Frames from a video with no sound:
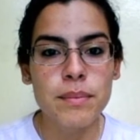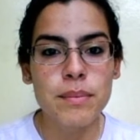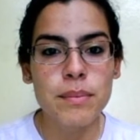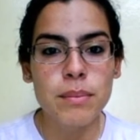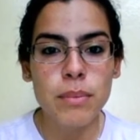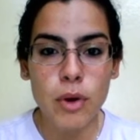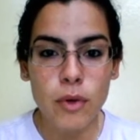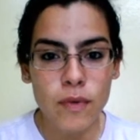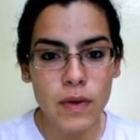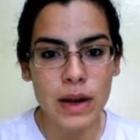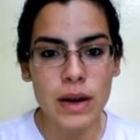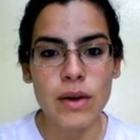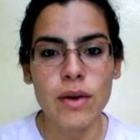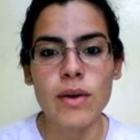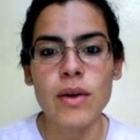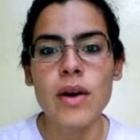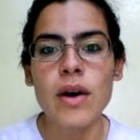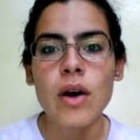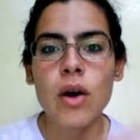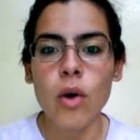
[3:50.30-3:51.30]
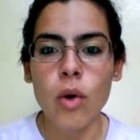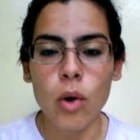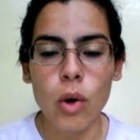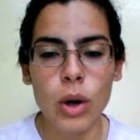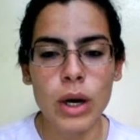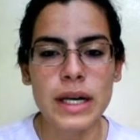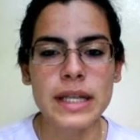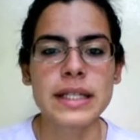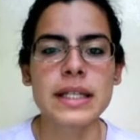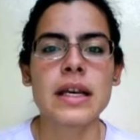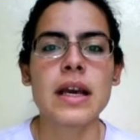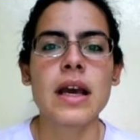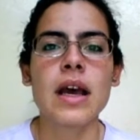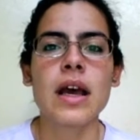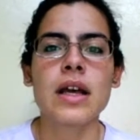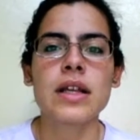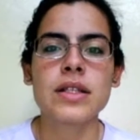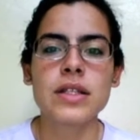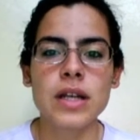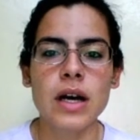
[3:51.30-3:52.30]
buffalo, horse,
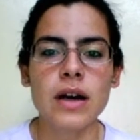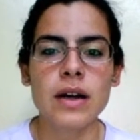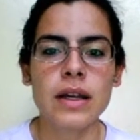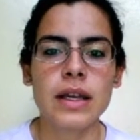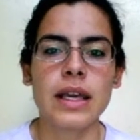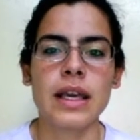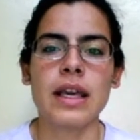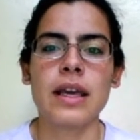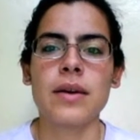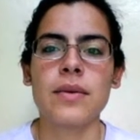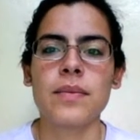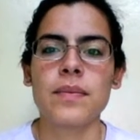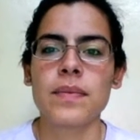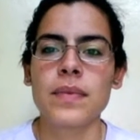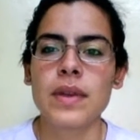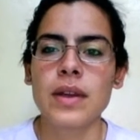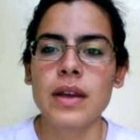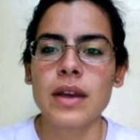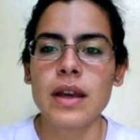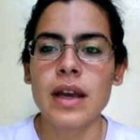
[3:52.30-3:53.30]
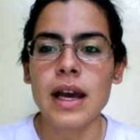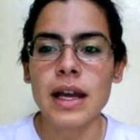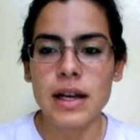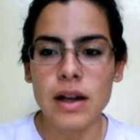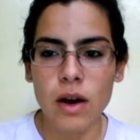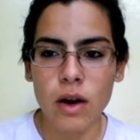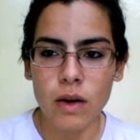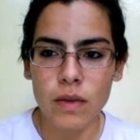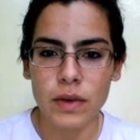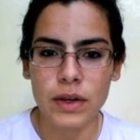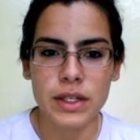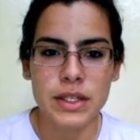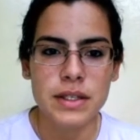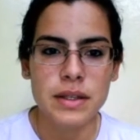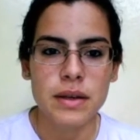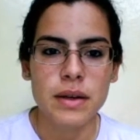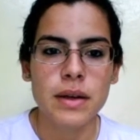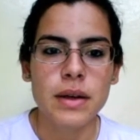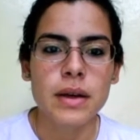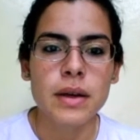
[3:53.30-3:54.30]
donkey, and
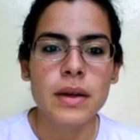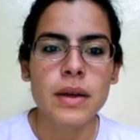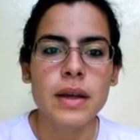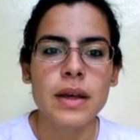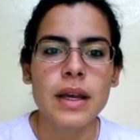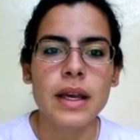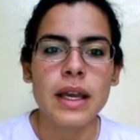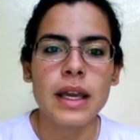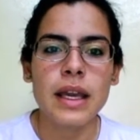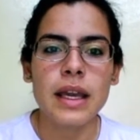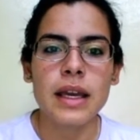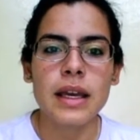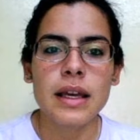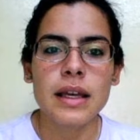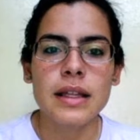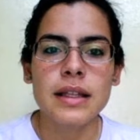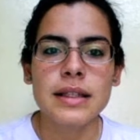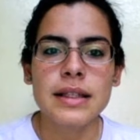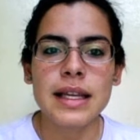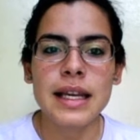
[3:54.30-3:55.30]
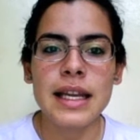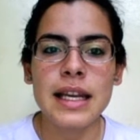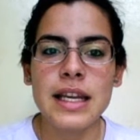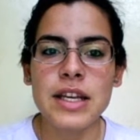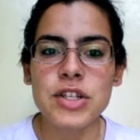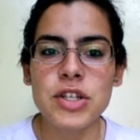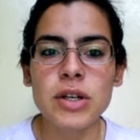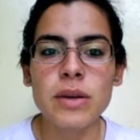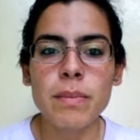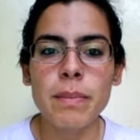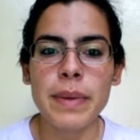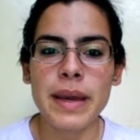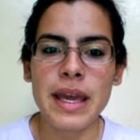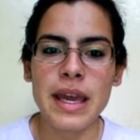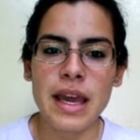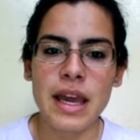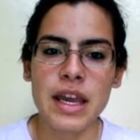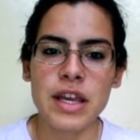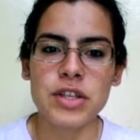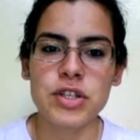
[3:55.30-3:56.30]
others. The initial
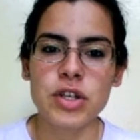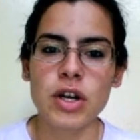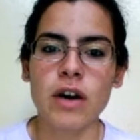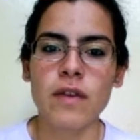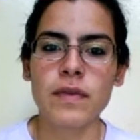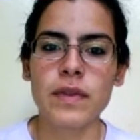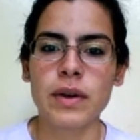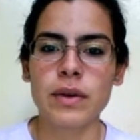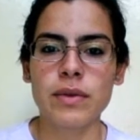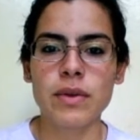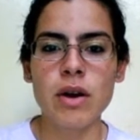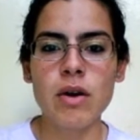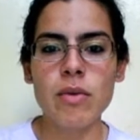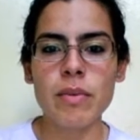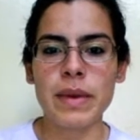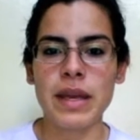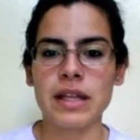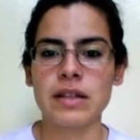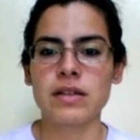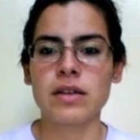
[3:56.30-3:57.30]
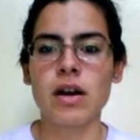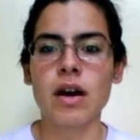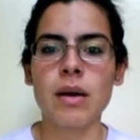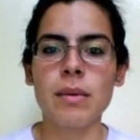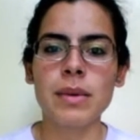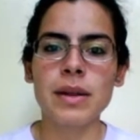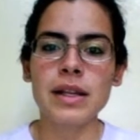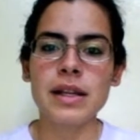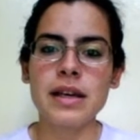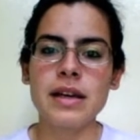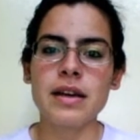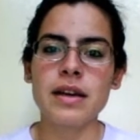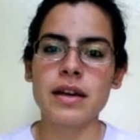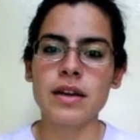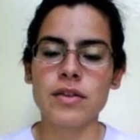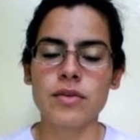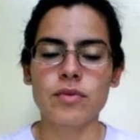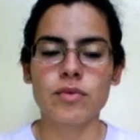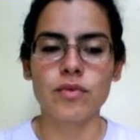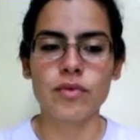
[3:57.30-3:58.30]
pH of the raw meat commonly
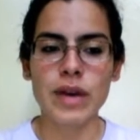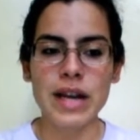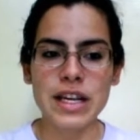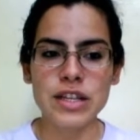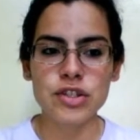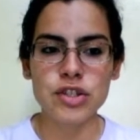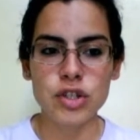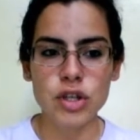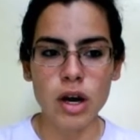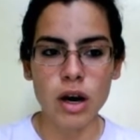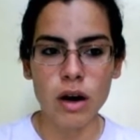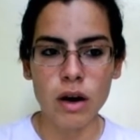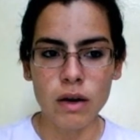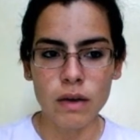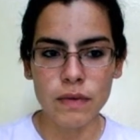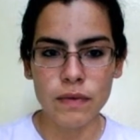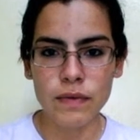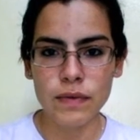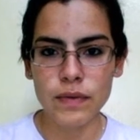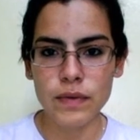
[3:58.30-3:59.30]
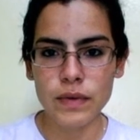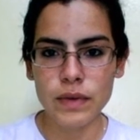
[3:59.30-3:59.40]
range of